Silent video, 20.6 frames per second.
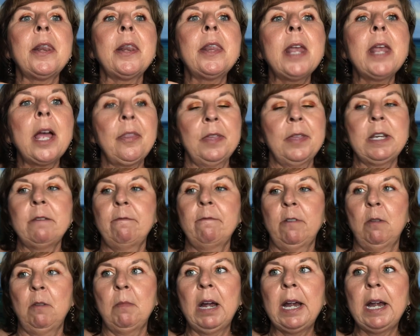nothing
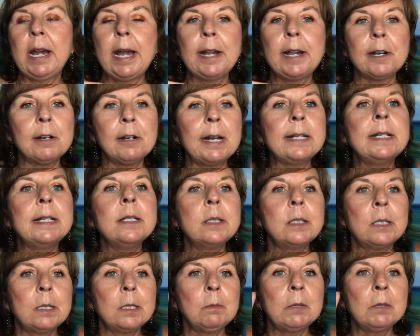for my hair and it
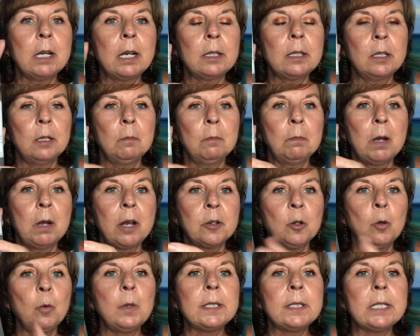seemed like the
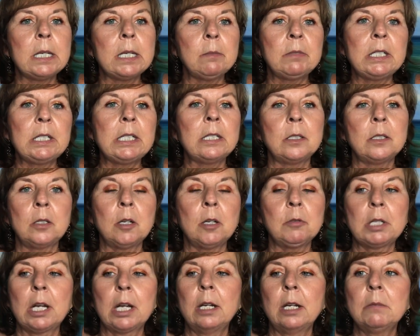bottle was empty in no
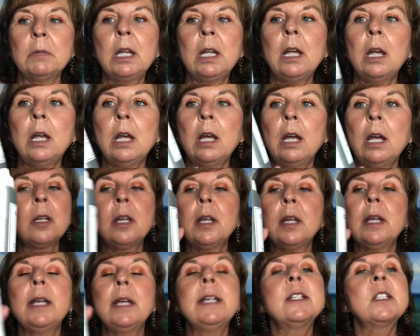time.
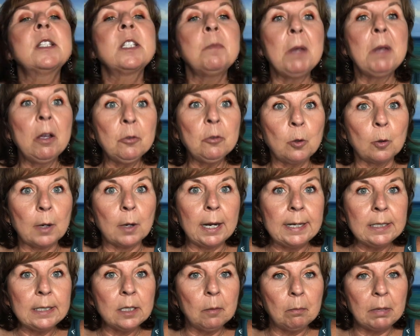It smelled
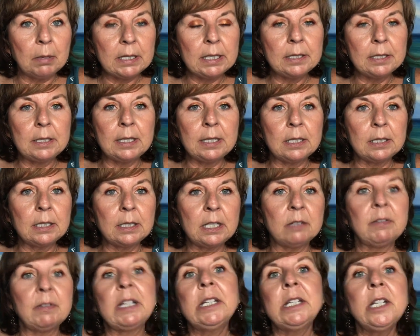great, but it didn't
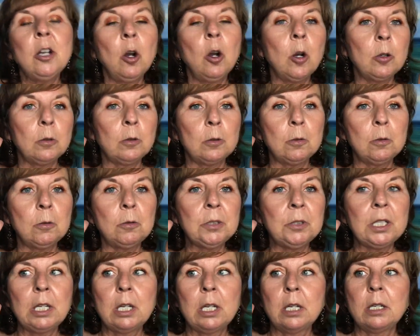give any
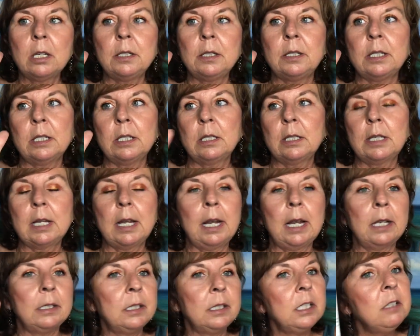hold, didn't
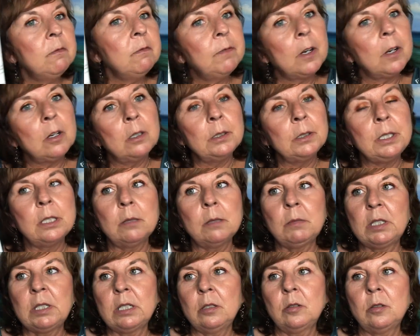add any volume,
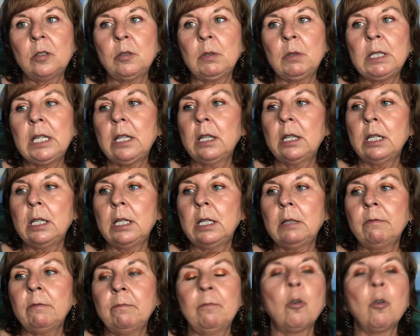didn't do
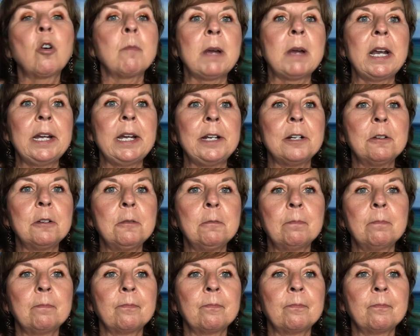anything for my hair.